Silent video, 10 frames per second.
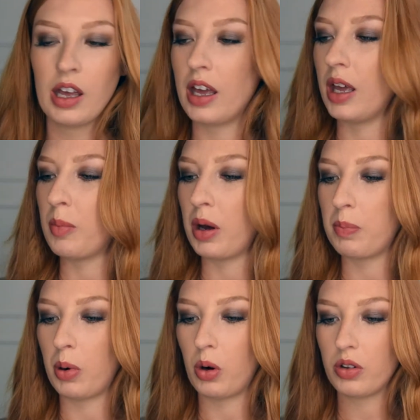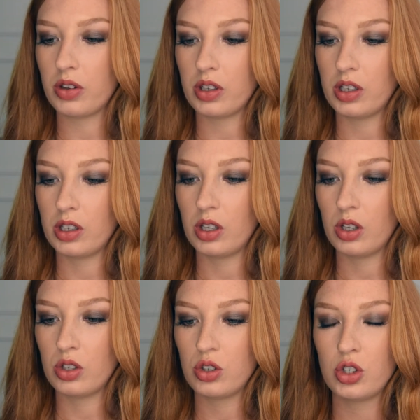I bought
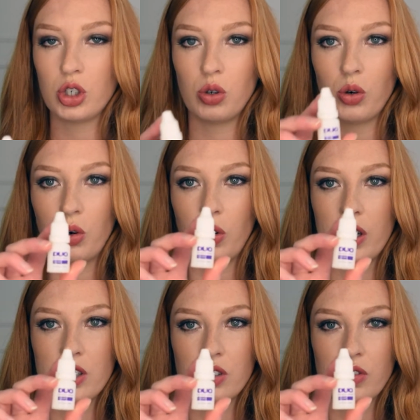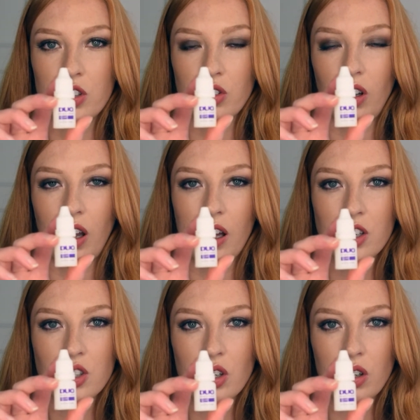the Duo individual
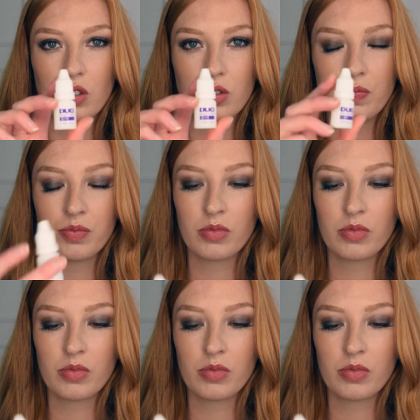lash glue,